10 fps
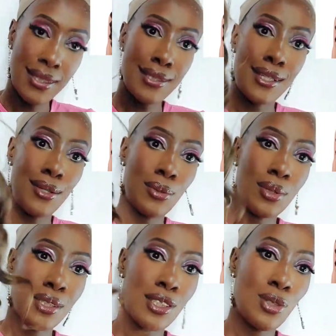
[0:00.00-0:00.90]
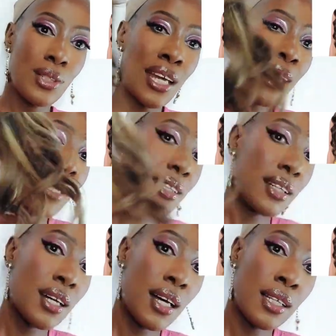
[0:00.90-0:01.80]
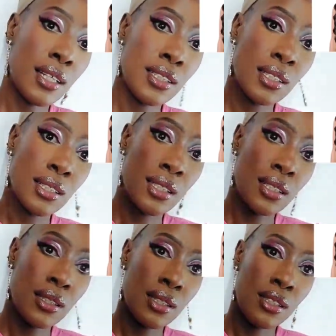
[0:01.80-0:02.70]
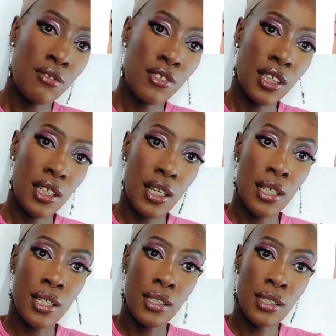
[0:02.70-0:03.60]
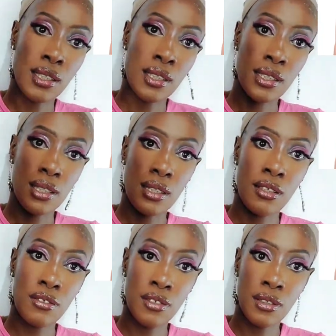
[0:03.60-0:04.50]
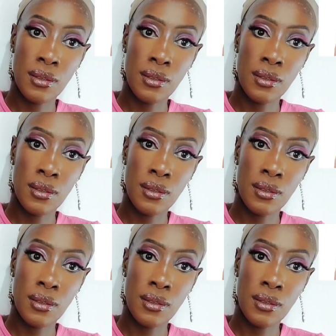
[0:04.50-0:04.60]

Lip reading: I like the colors, the different colors and stuff.